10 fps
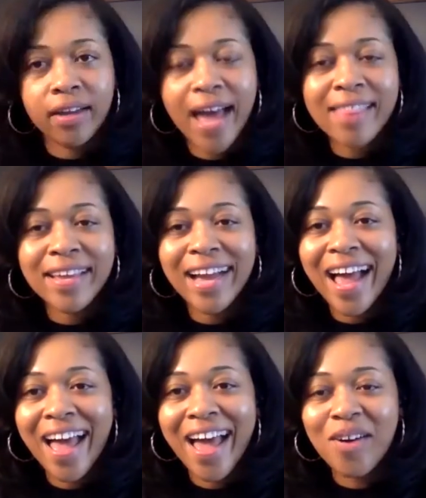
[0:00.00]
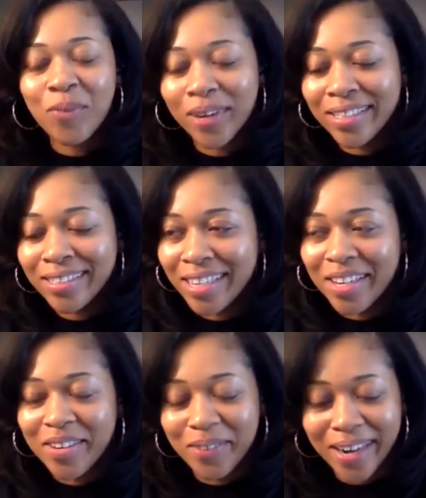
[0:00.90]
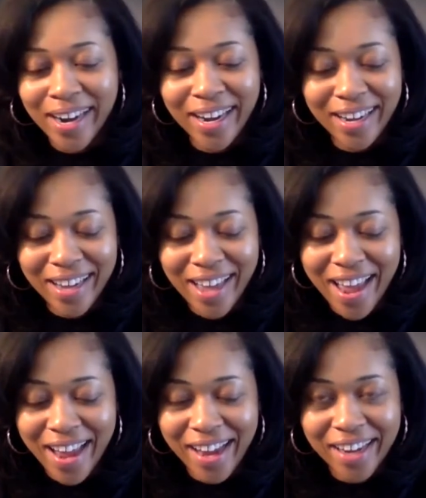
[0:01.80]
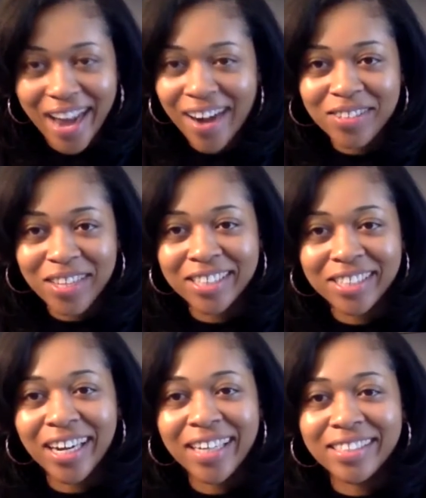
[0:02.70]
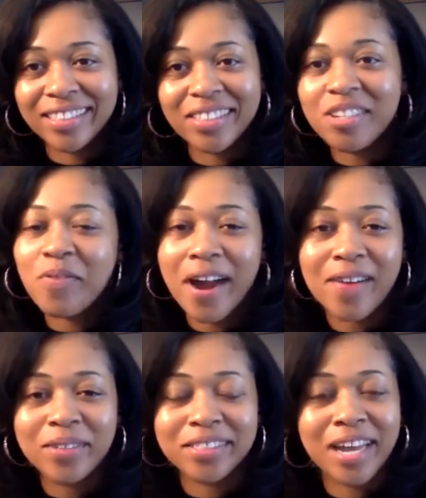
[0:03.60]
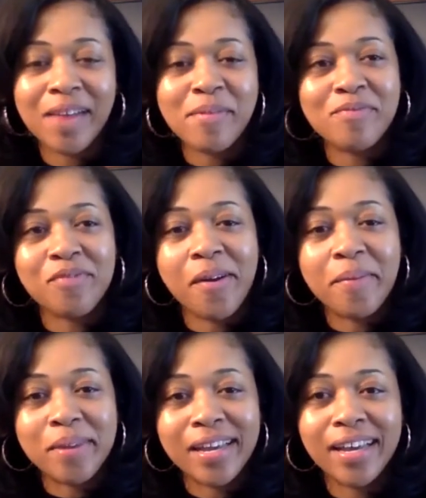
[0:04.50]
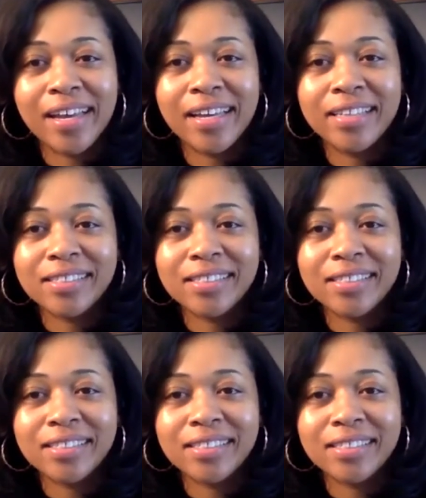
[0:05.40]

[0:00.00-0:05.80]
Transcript: I think I had one tenant, right? And I don't think she understood where I was coming from because